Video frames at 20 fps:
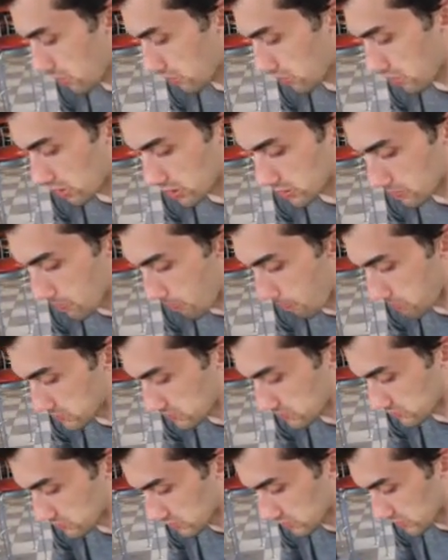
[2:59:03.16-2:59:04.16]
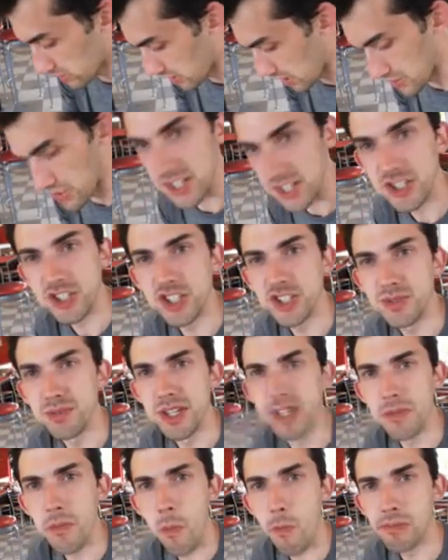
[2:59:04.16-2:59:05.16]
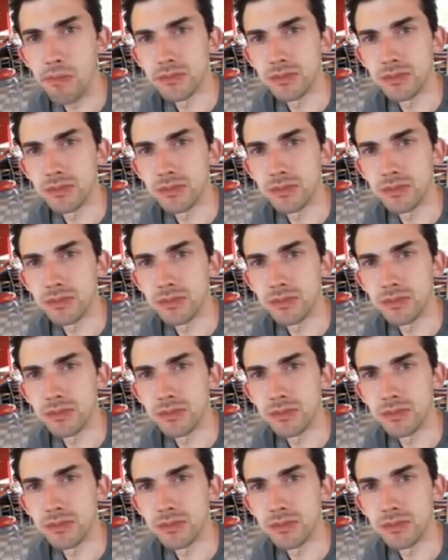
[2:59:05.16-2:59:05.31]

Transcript: Oh god. I think it's just me.